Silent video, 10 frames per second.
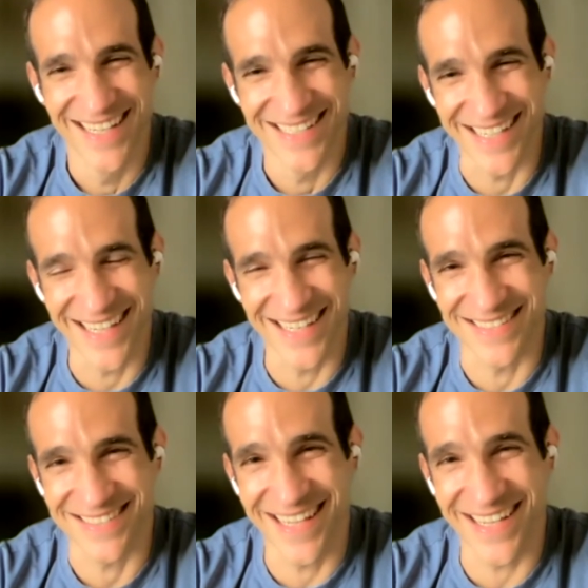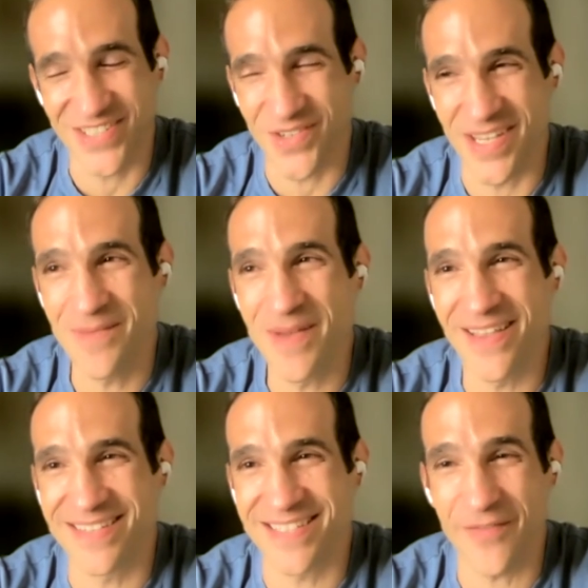Yeah. So
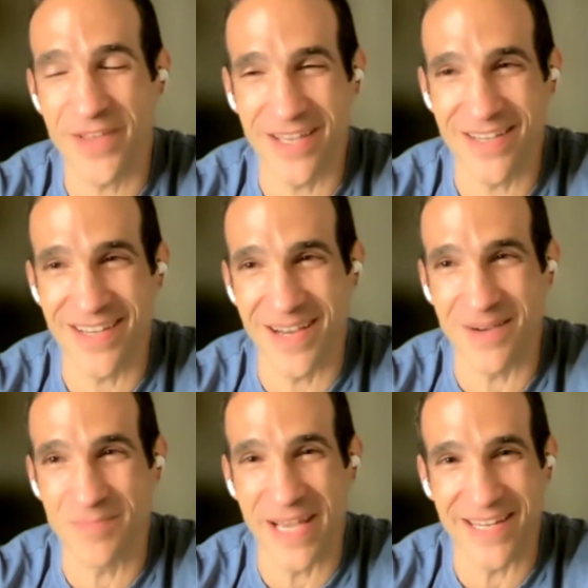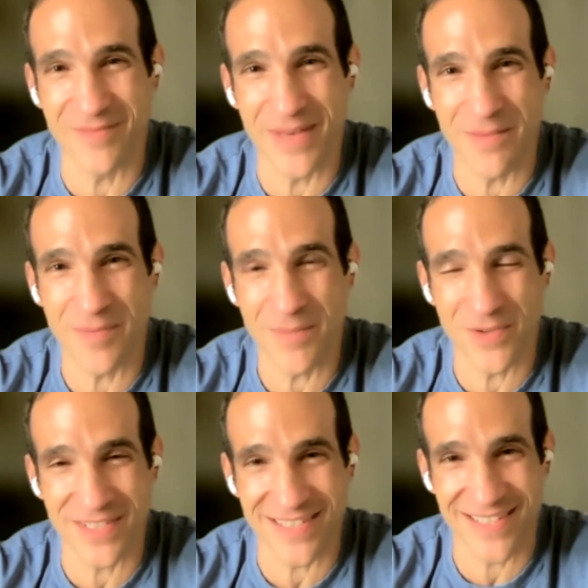email is definitely a bane of many
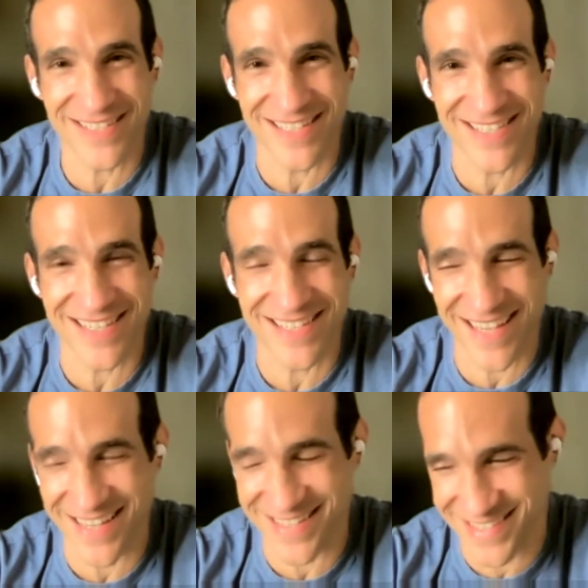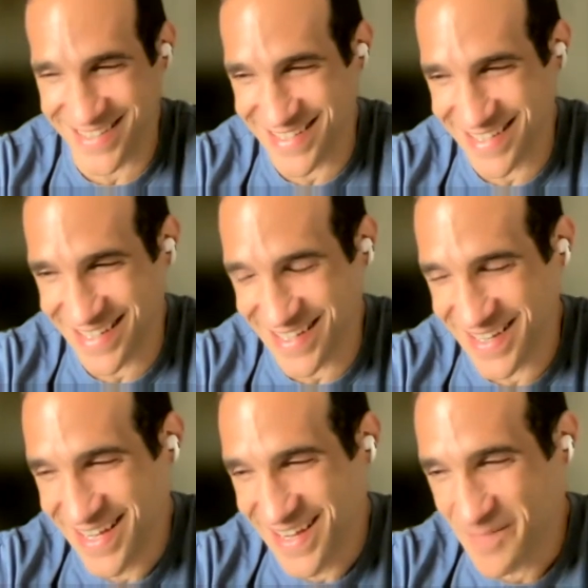people's existence these days. And
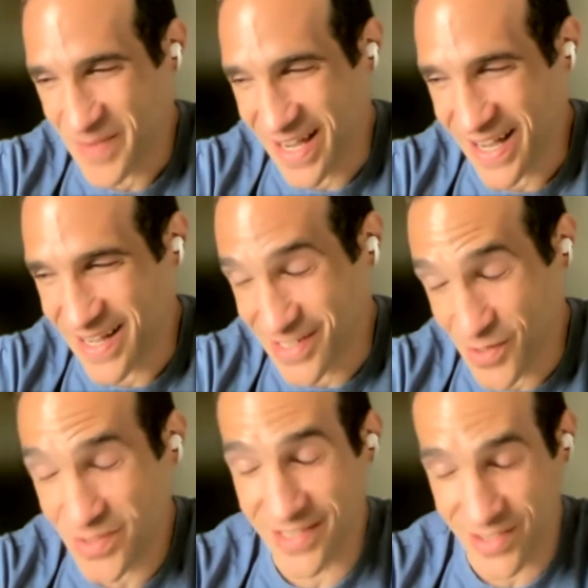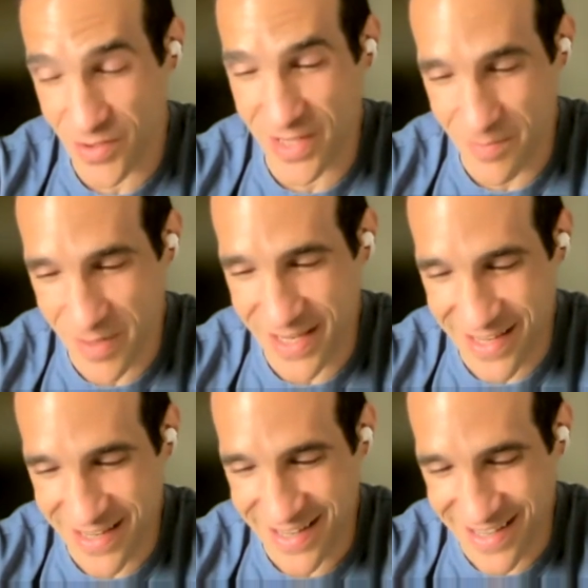it used to certainly
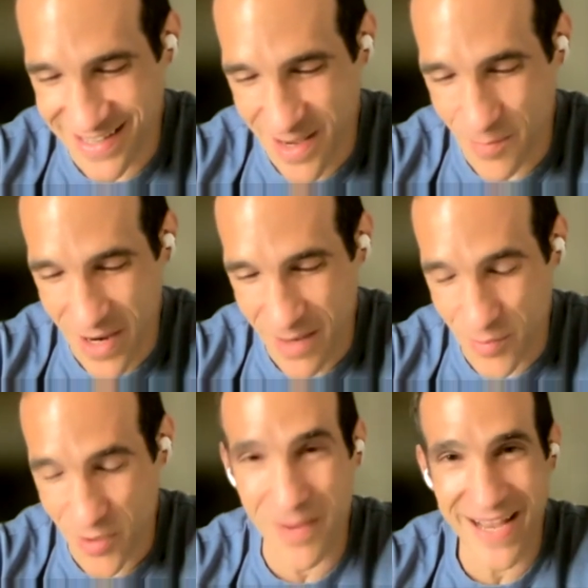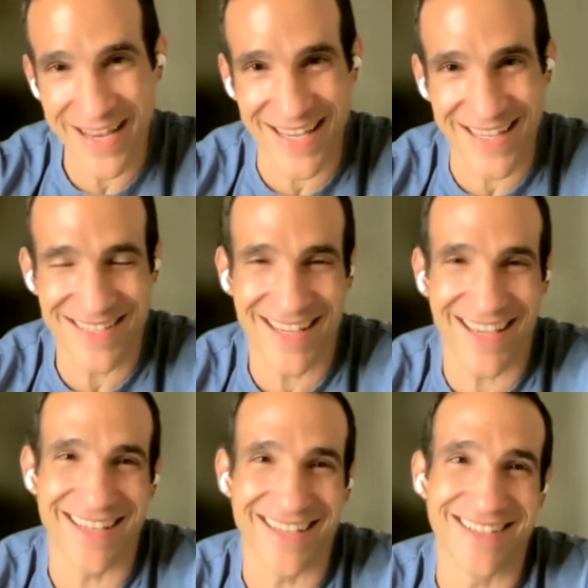be a problem I had.
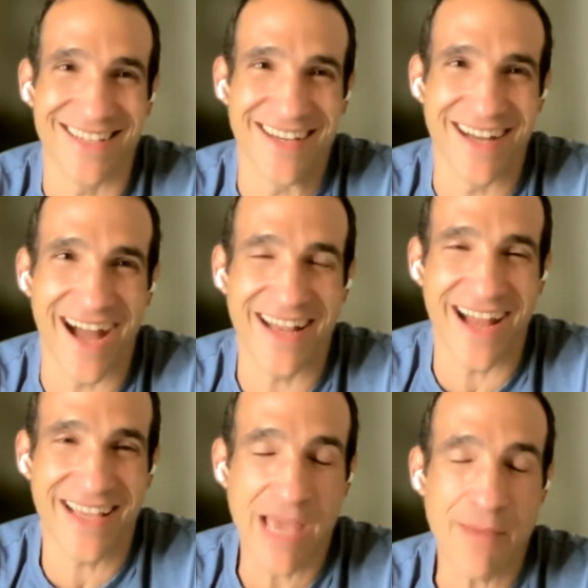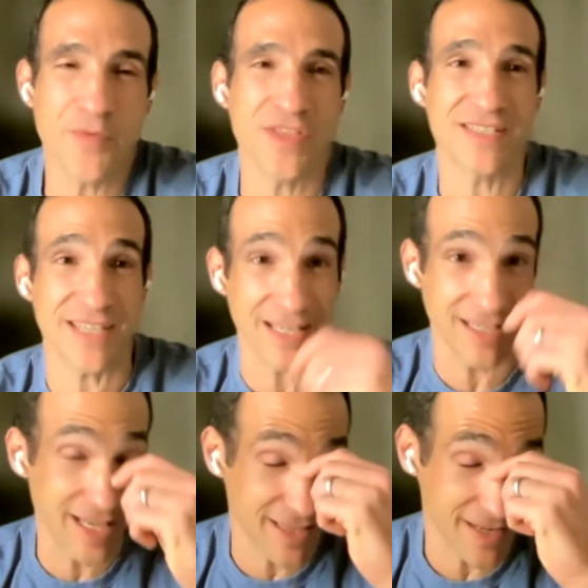And I came up with this
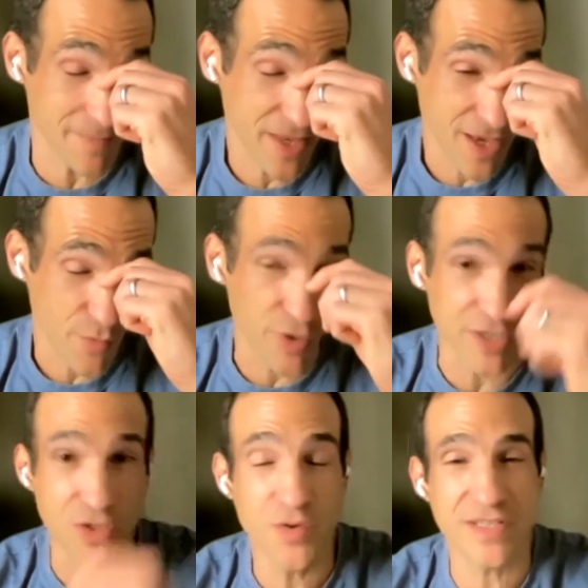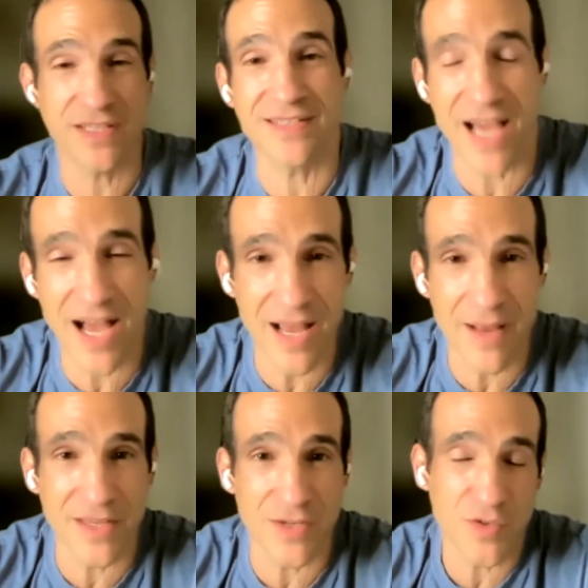technique that reduced the
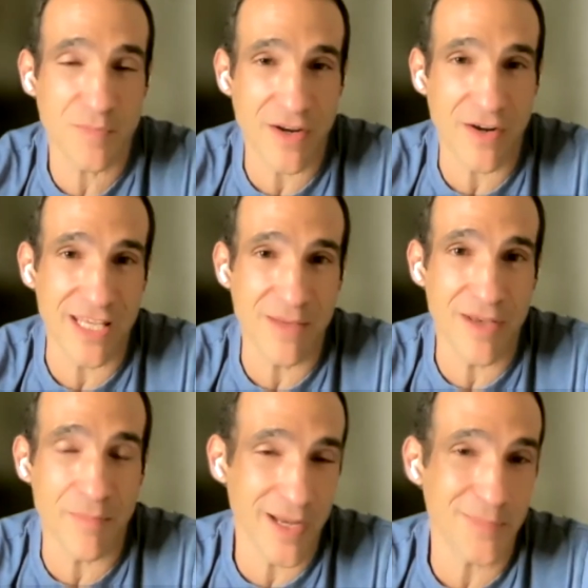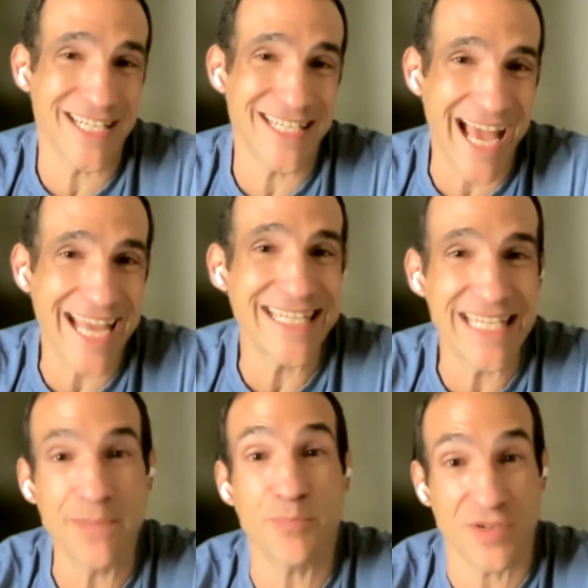time that you spend on email by up to
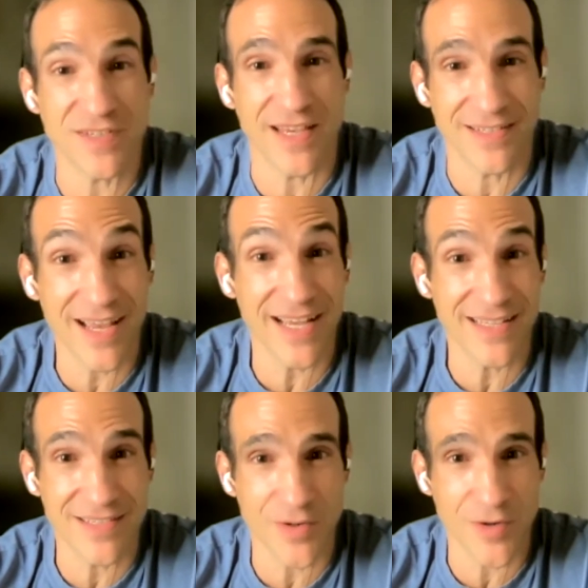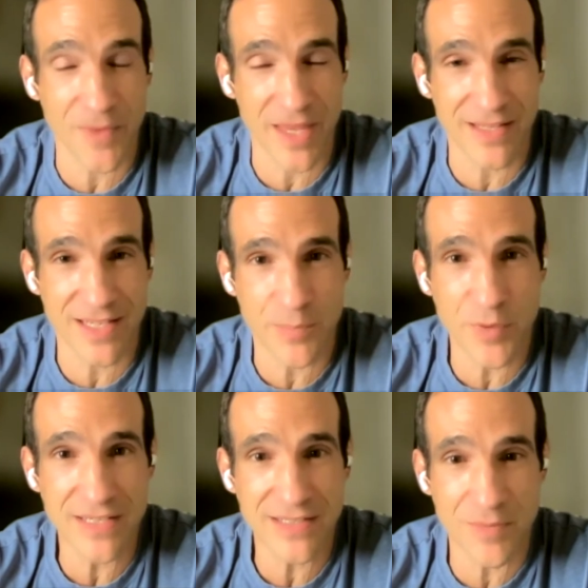90%, 90. And it's a
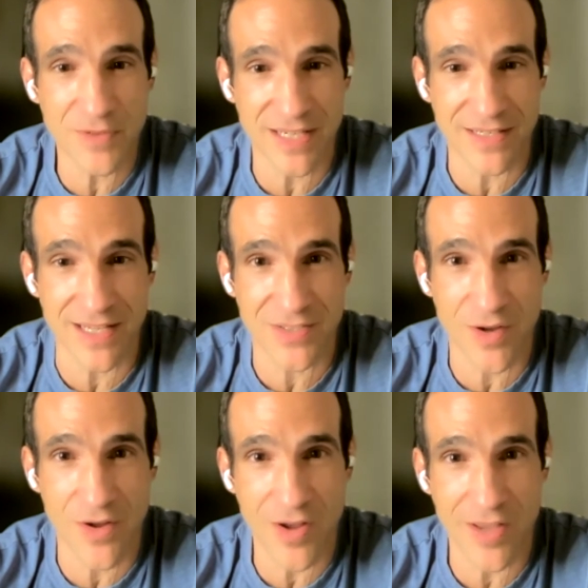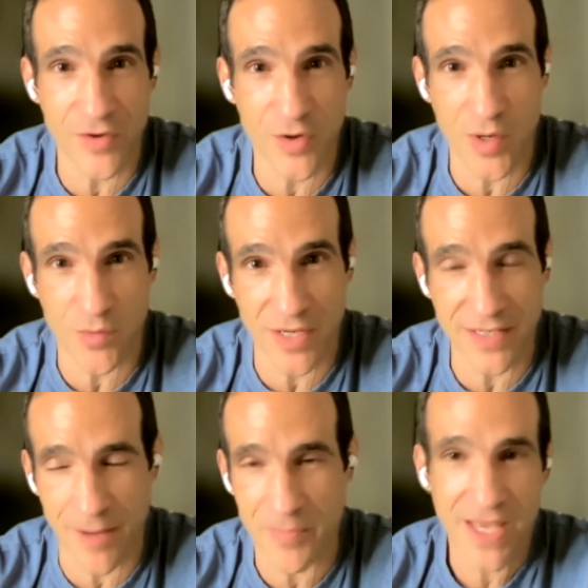pretty simple technique. So I'll give you a quick
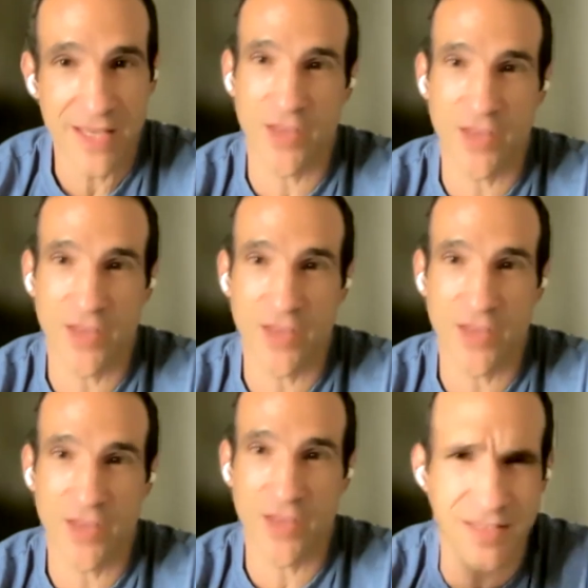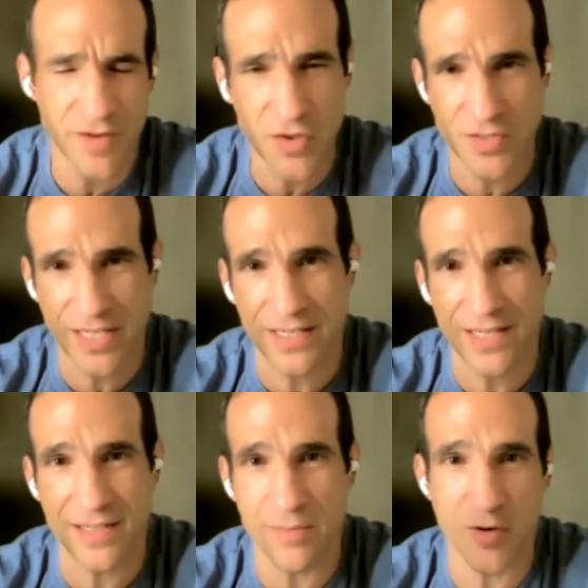rundown. Now, there's dozens of other
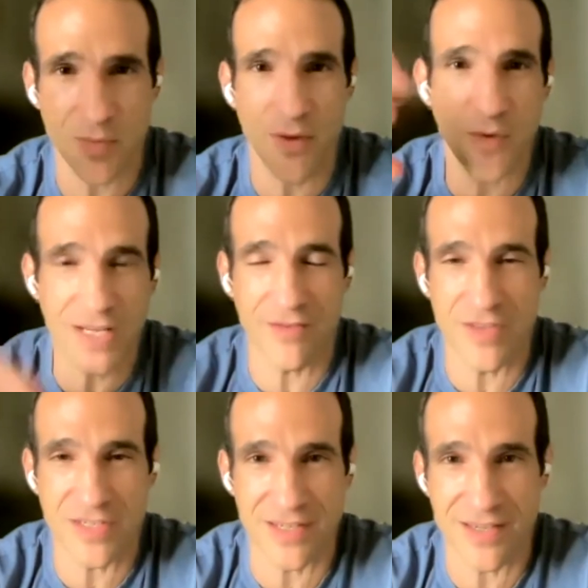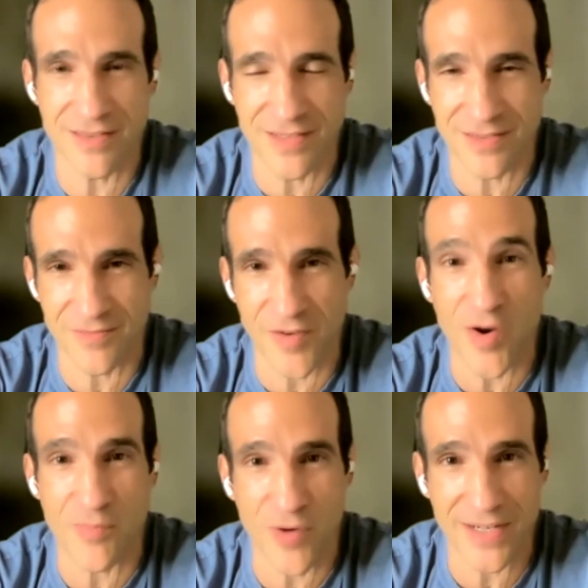techniques in the book, but I want to give you this
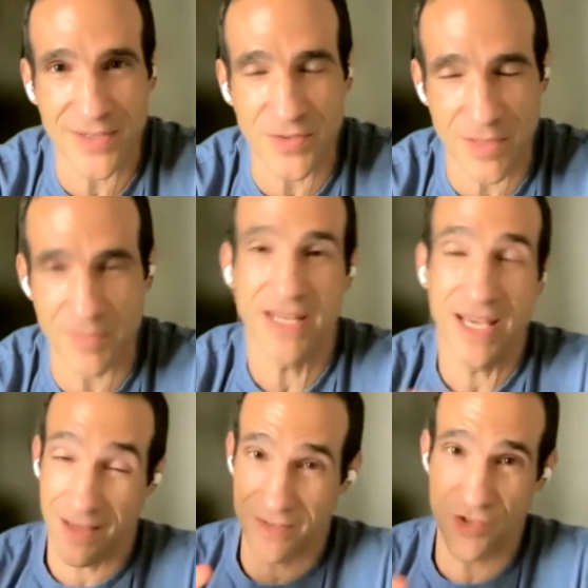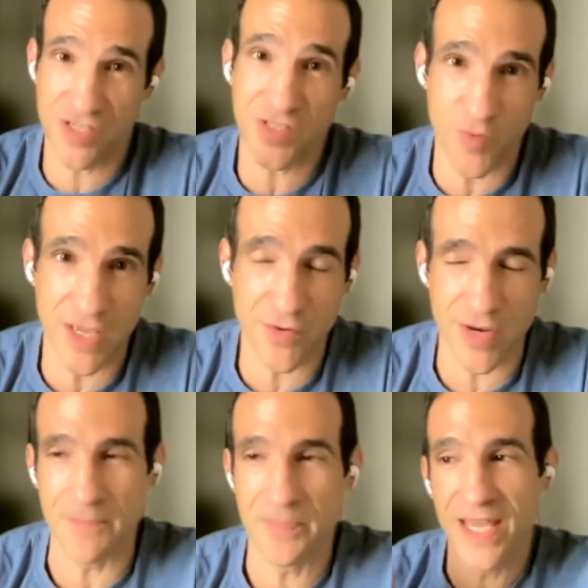very practical tip. And just to
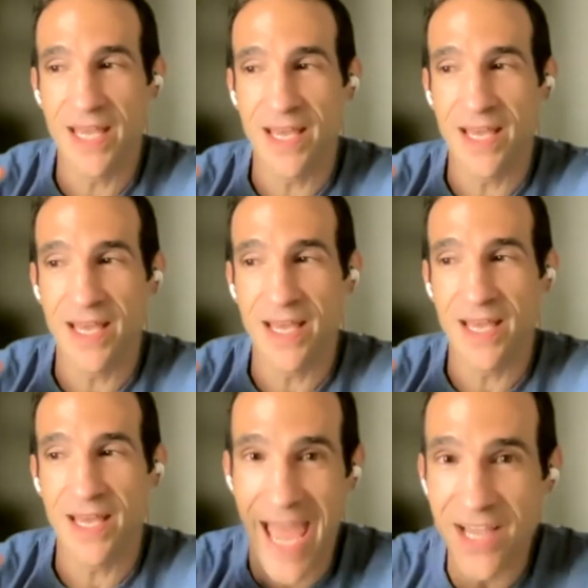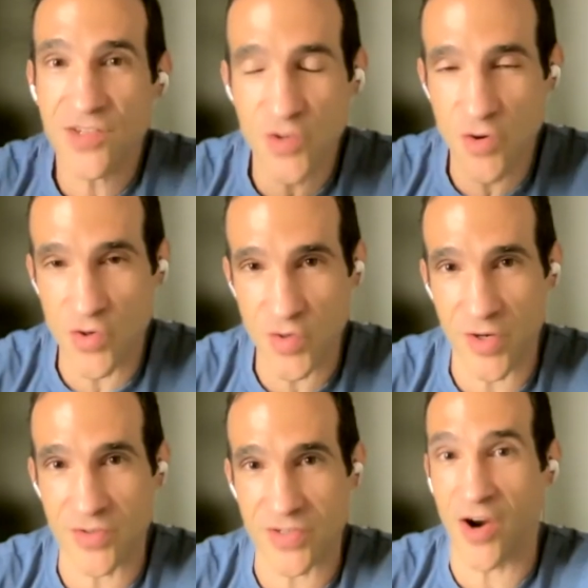reiterate, again, external
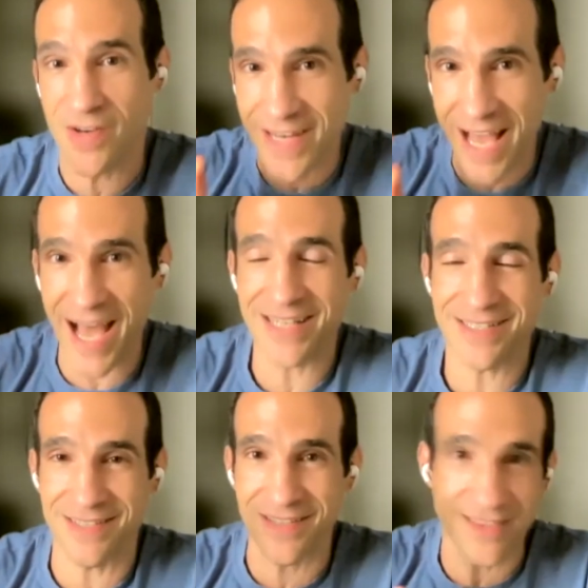triggers are not the